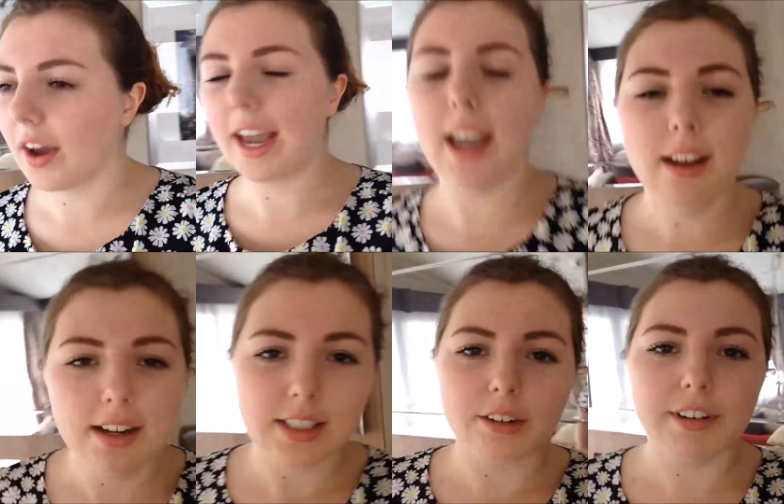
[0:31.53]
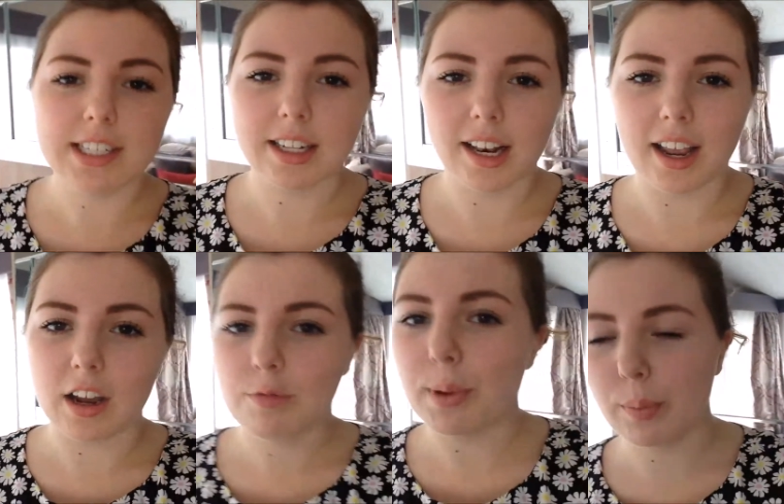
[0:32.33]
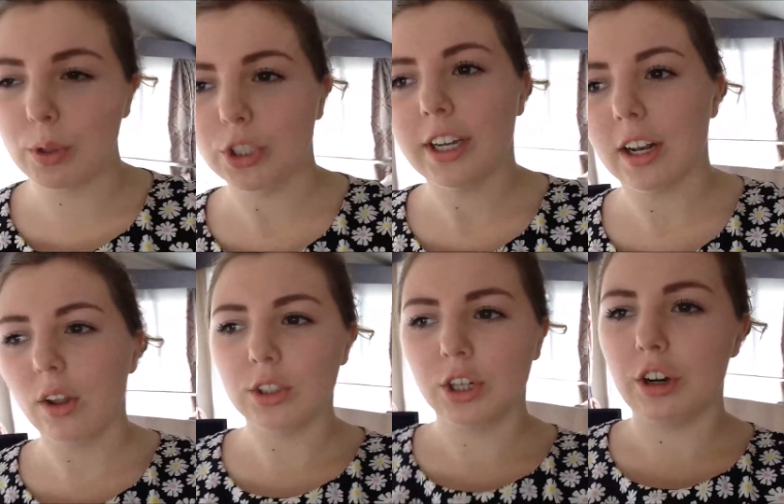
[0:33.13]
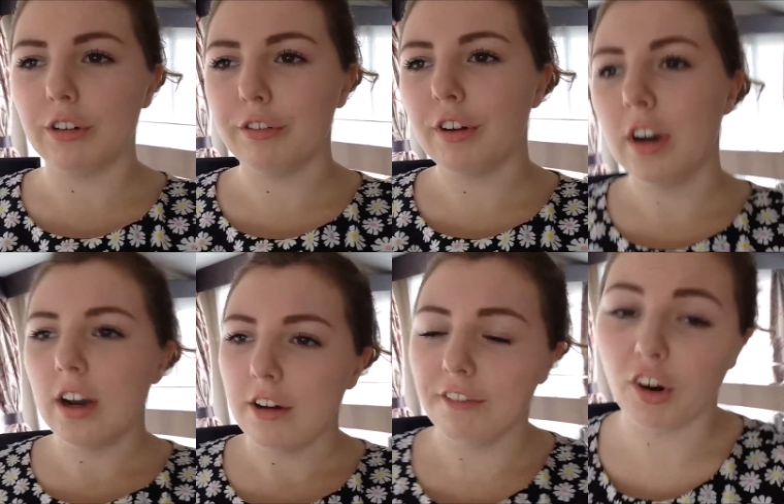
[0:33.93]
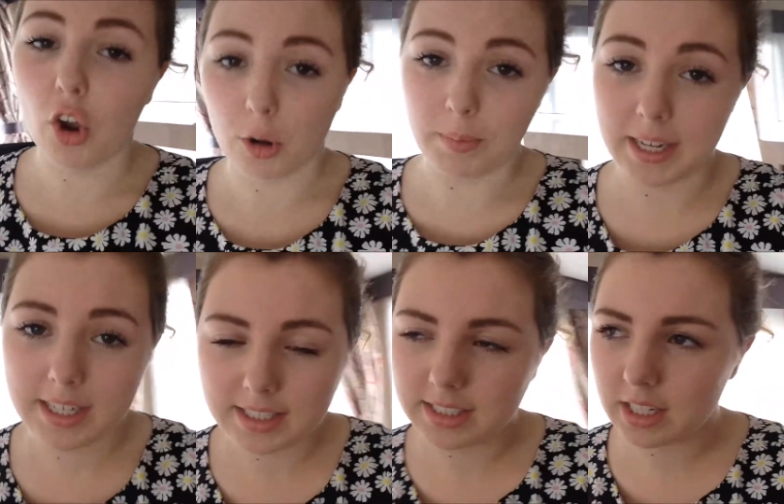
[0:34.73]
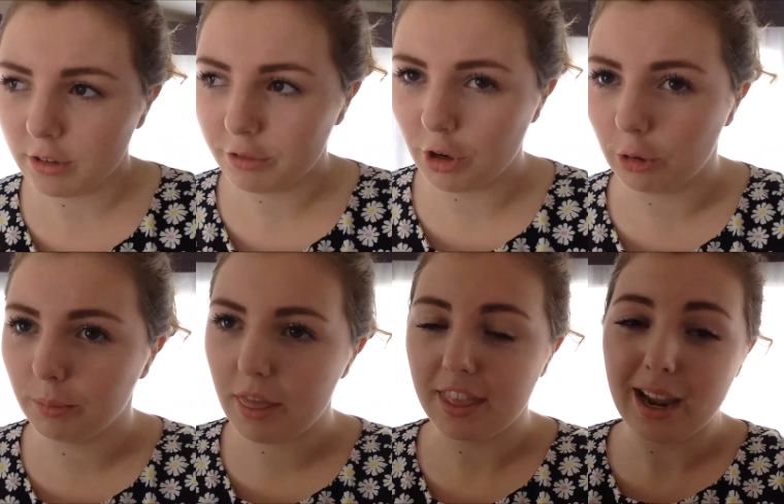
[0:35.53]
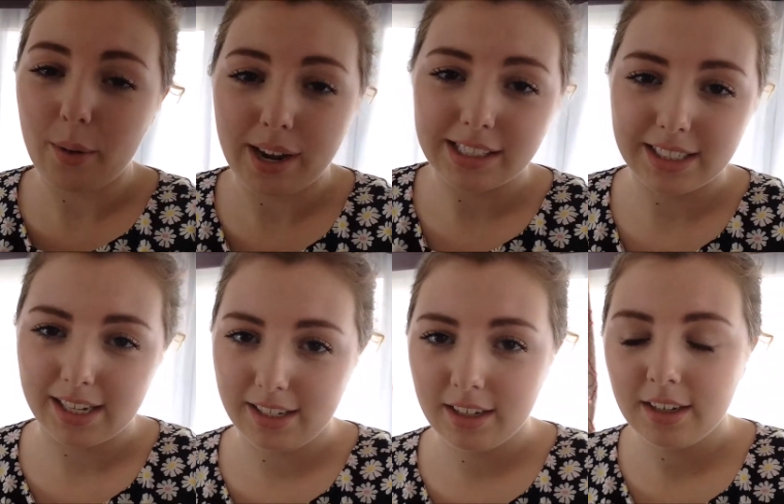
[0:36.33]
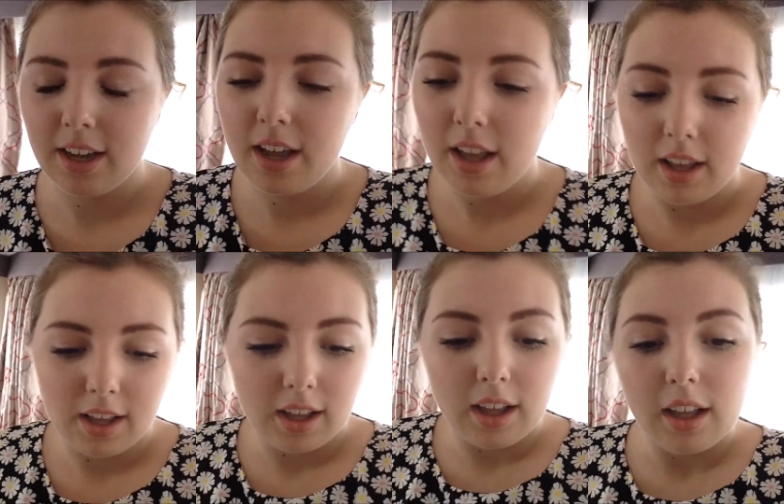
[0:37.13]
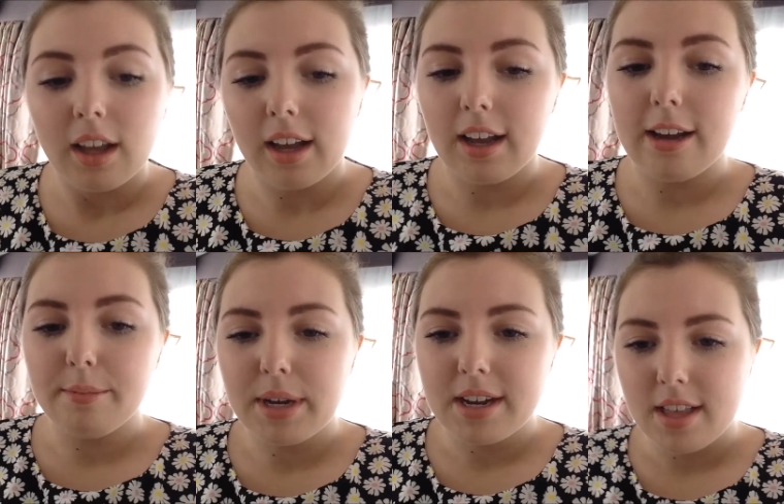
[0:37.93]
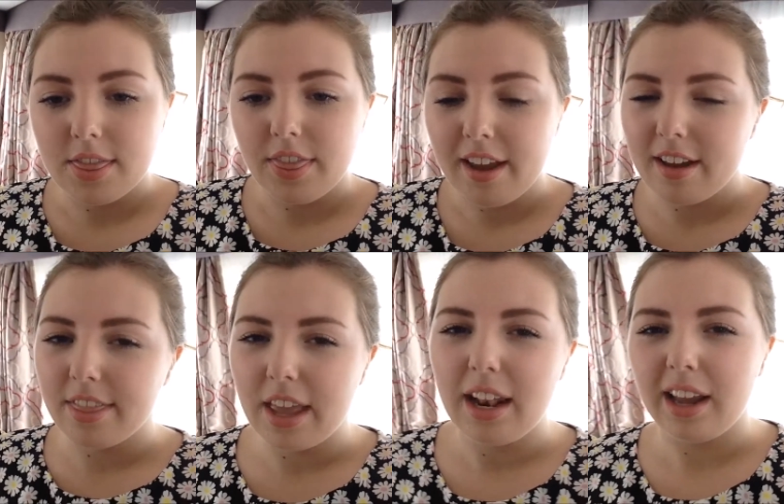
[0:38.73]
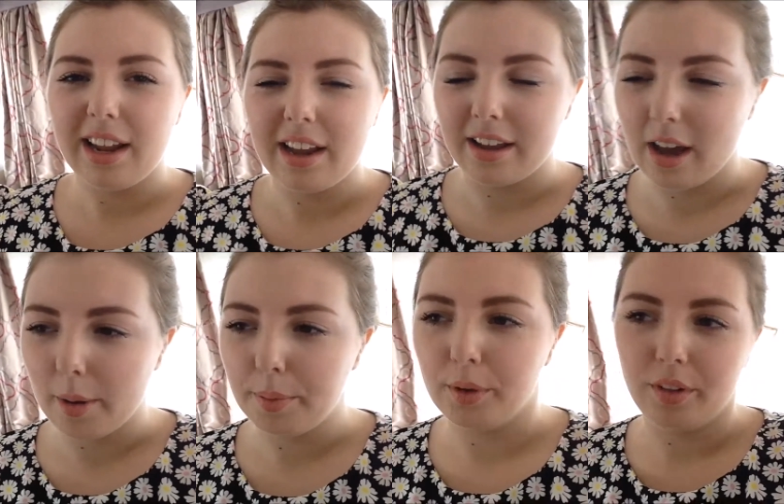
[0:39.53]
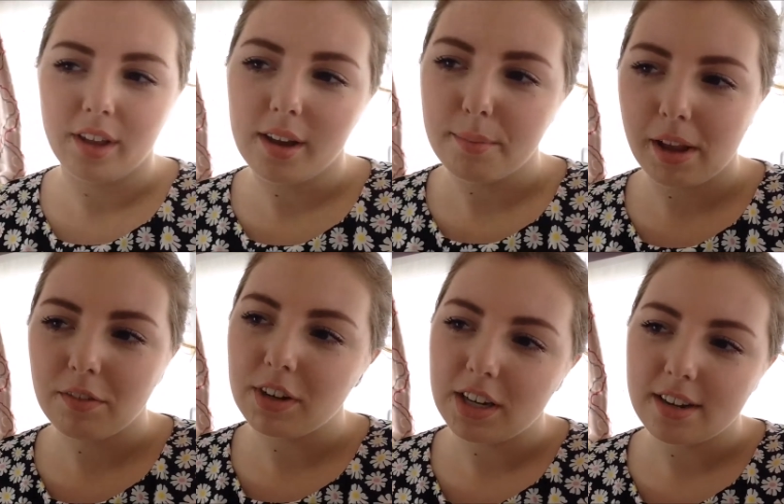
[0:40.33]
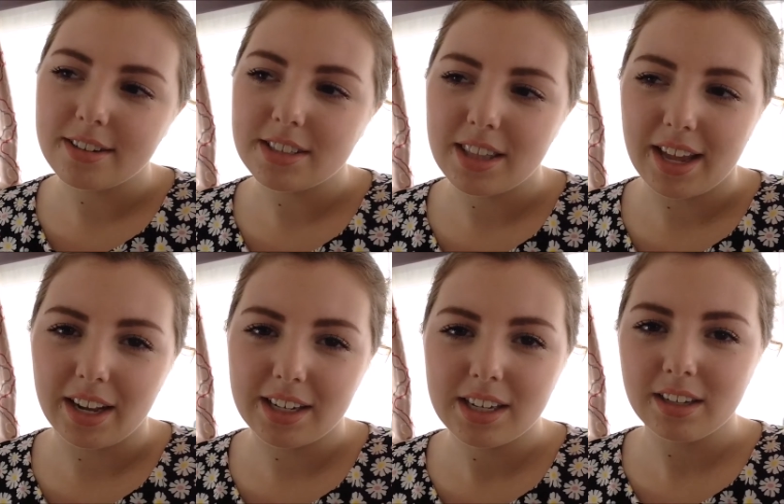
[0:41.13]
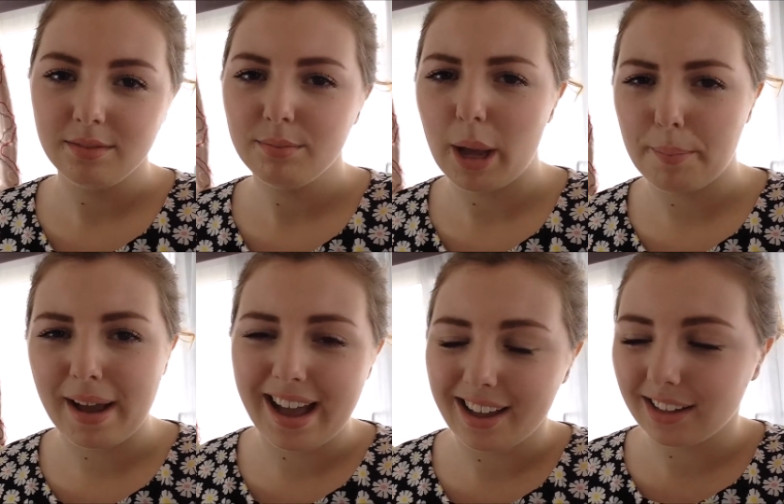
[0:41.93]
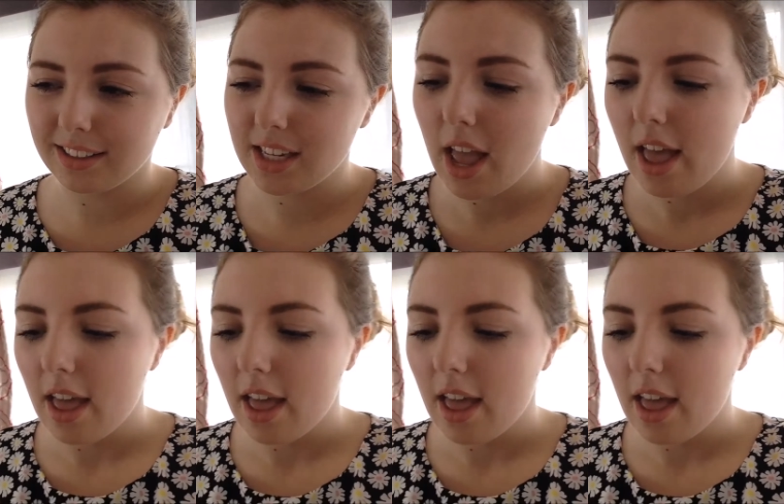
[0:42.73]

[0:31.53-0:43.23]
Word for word: Okay, so recently I've been watching a lot of Vlogmas from The Acquainted. Um, they're, they're like a couple that make videos. They're like a band.